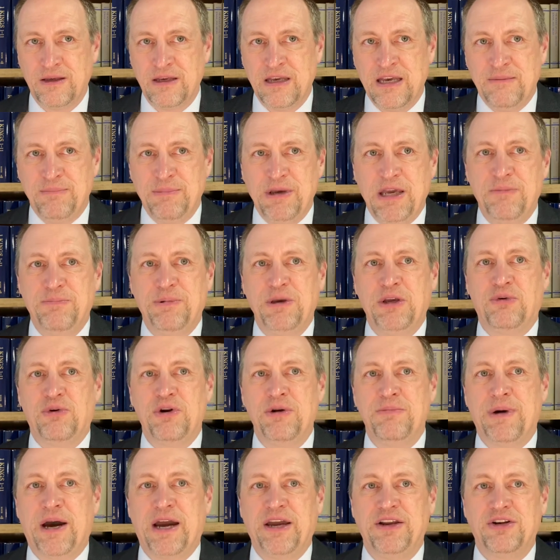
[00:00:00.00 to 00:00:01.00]
May it be a
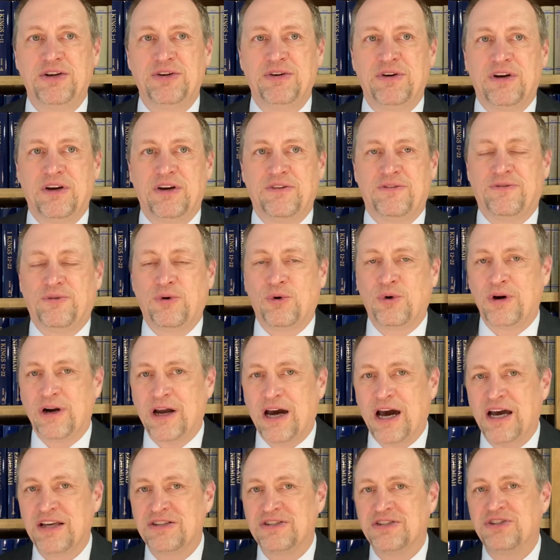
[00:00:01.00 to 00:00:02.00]
reminder for
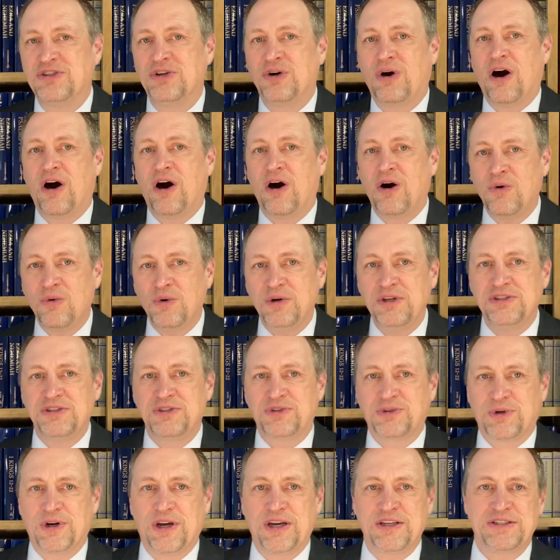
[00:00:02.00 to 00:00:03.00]
us to always
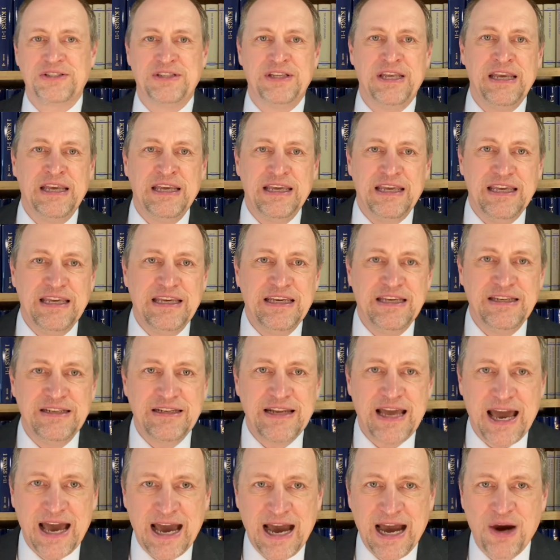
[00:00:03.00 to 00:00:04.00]
trust
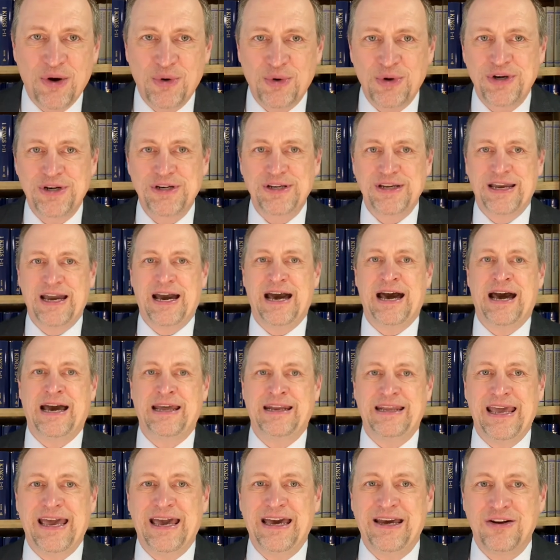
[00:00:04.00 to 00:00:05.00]
in our God
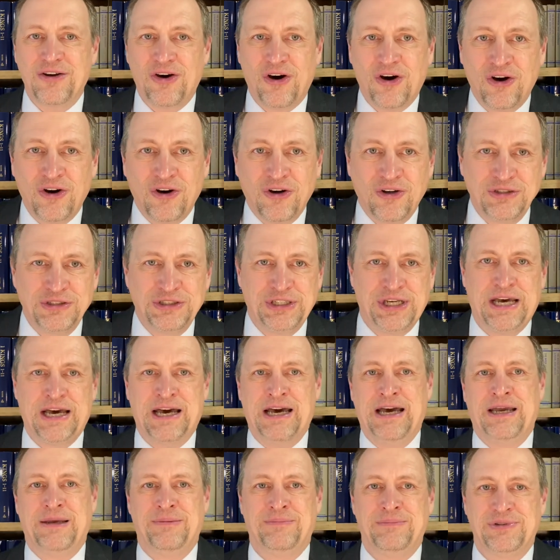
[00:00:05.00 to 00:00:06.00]
at all
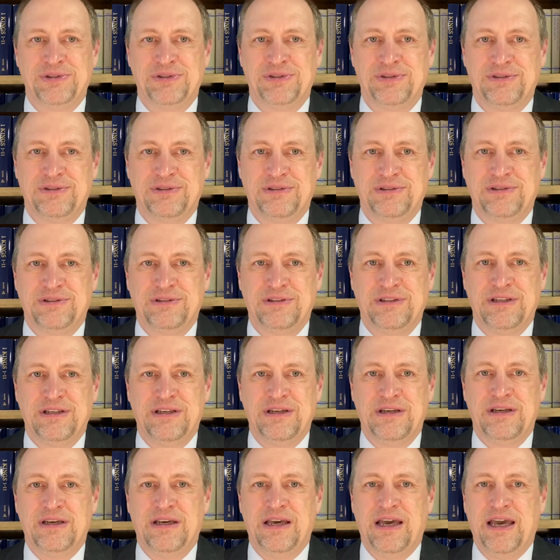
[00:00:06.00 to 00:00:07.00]
times.
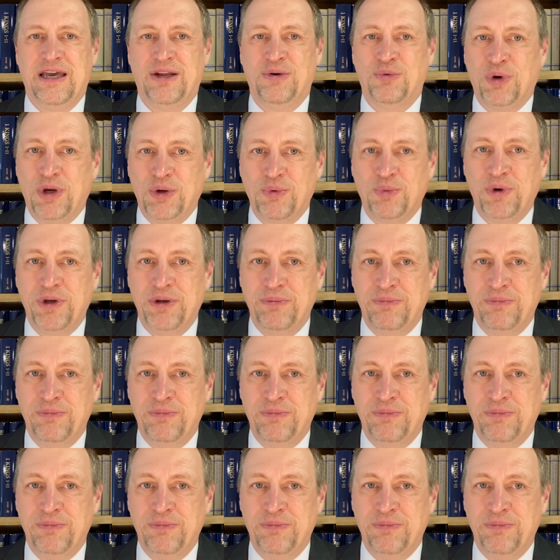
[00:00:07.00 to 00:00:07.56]
And when we